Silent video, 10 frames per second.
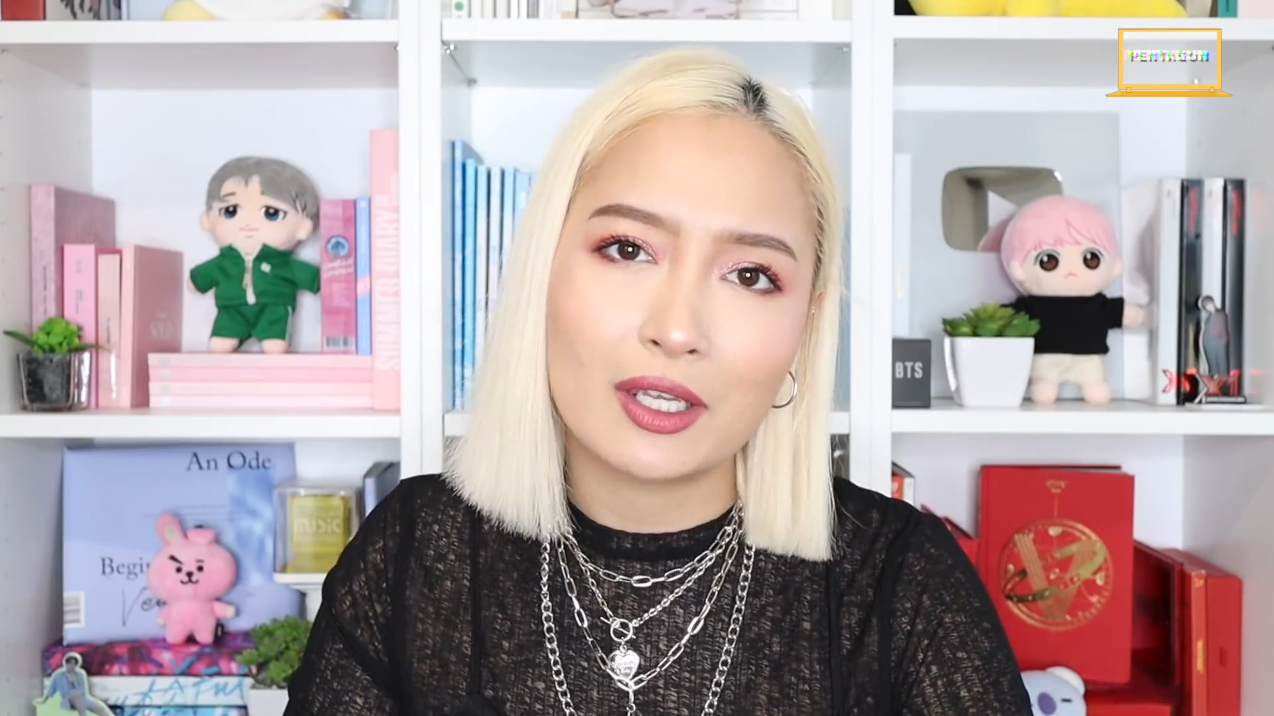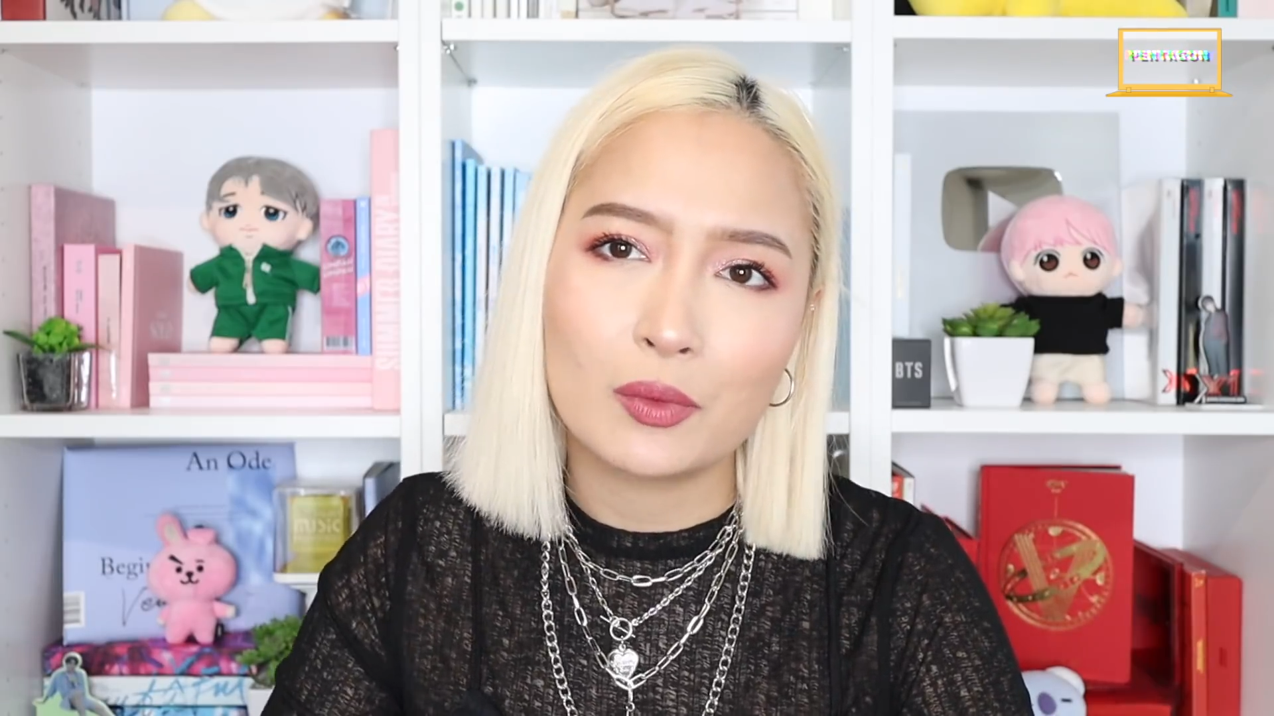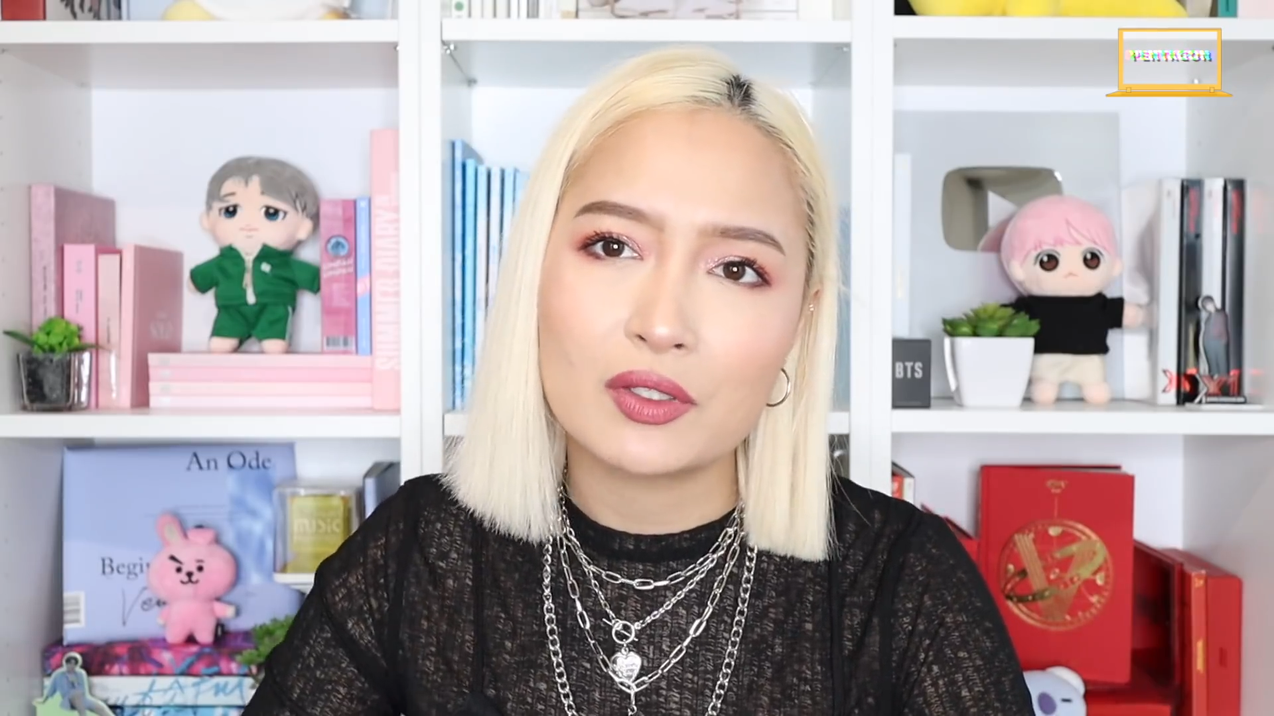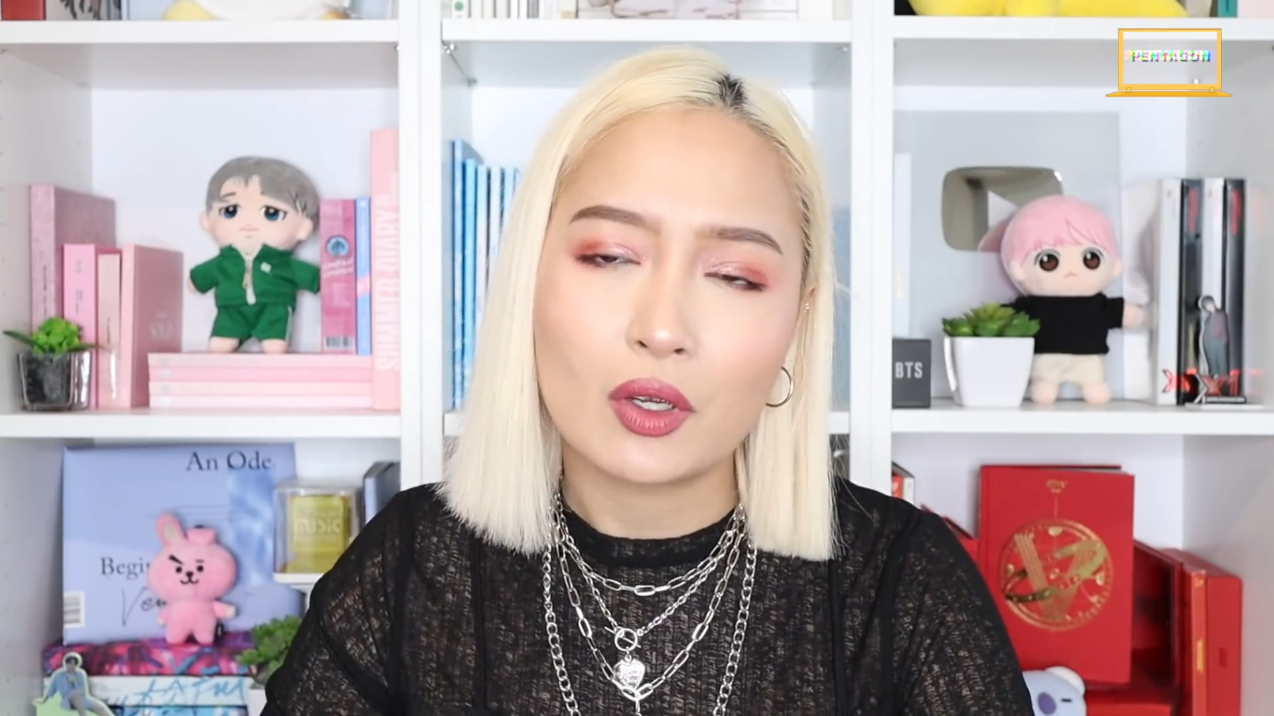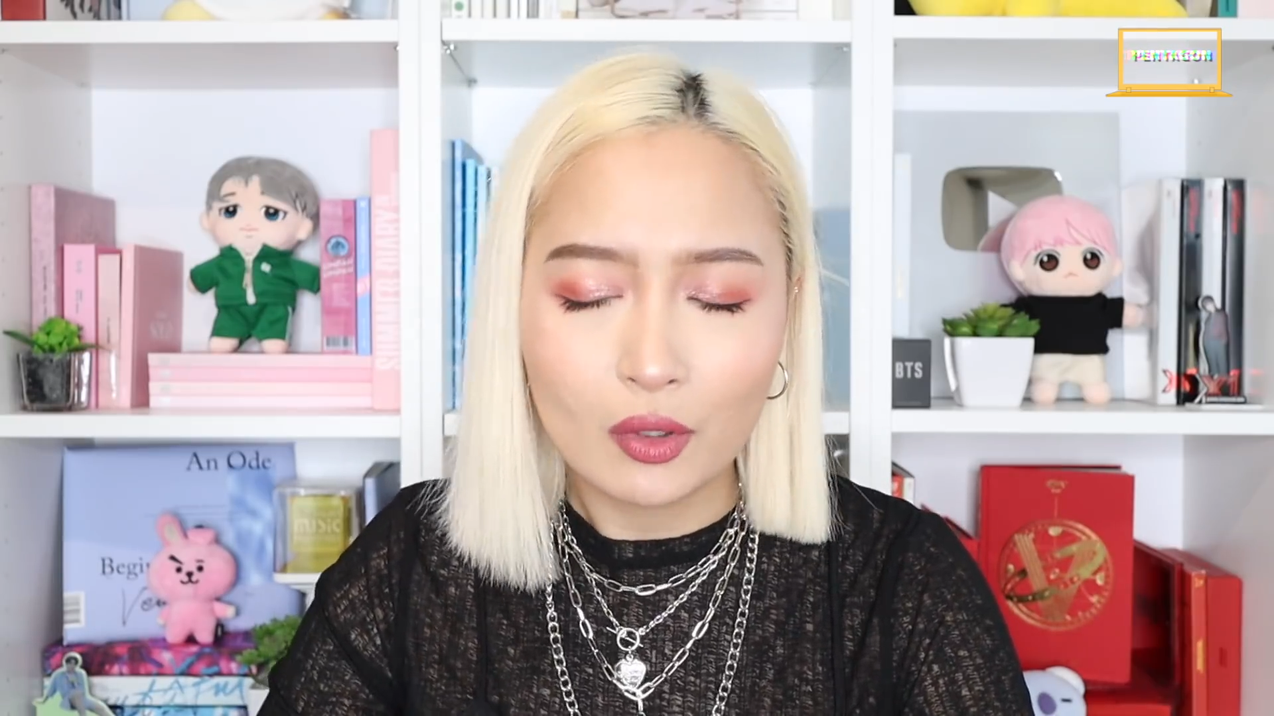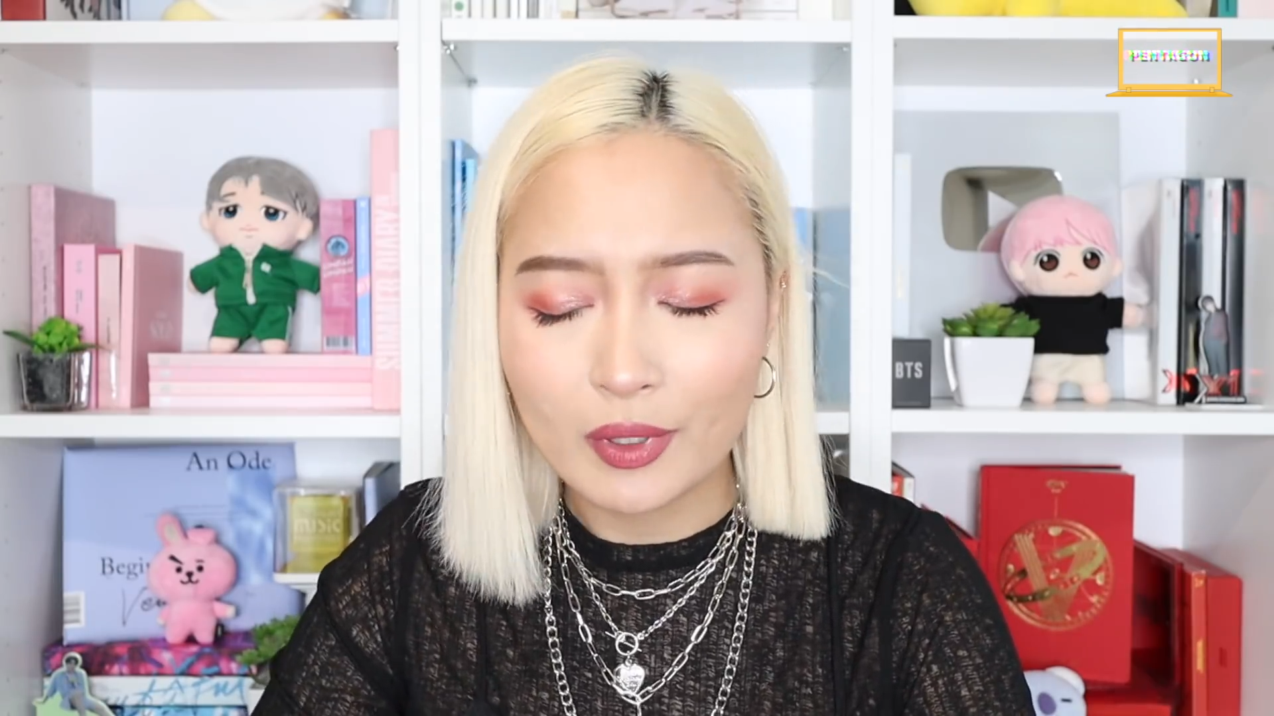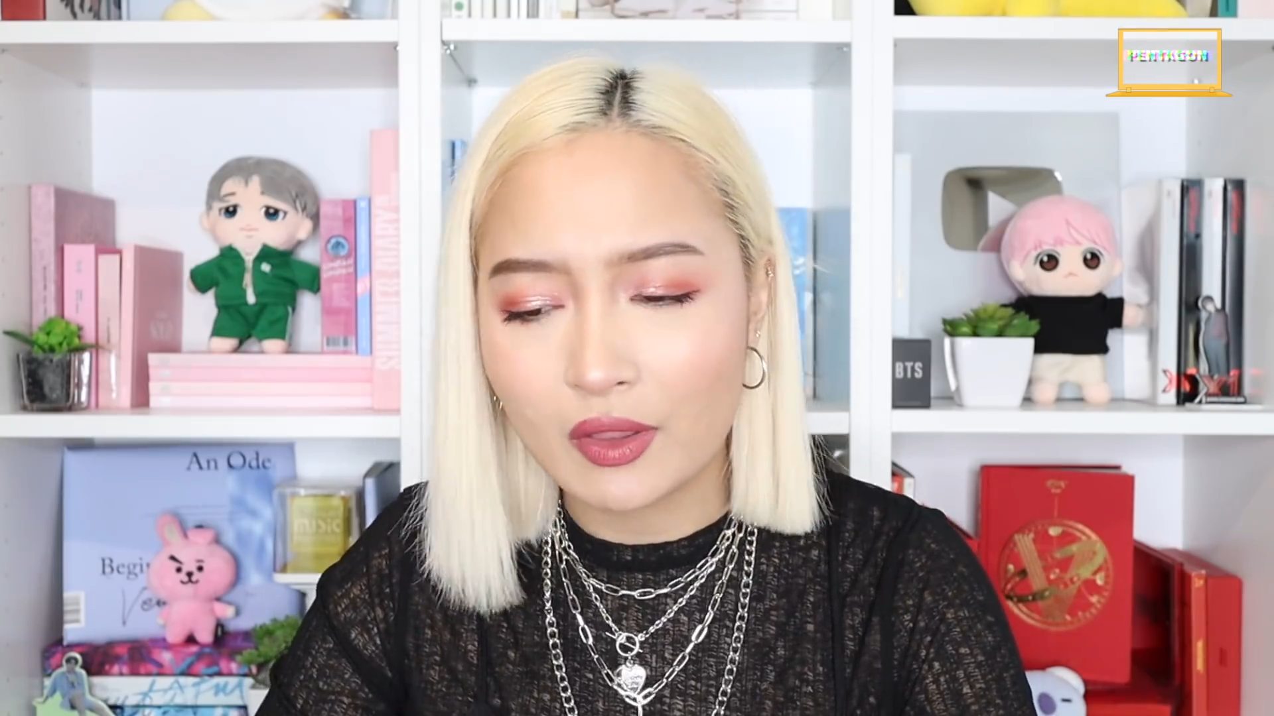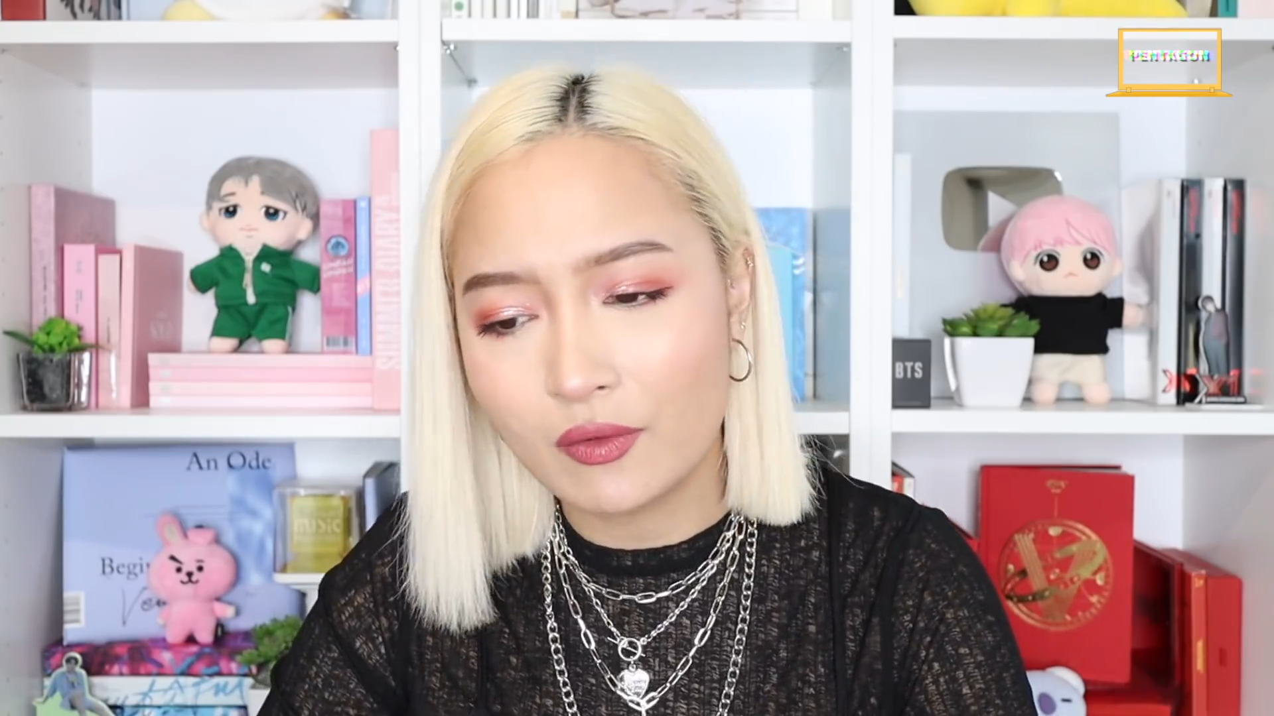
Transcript: Can we talk about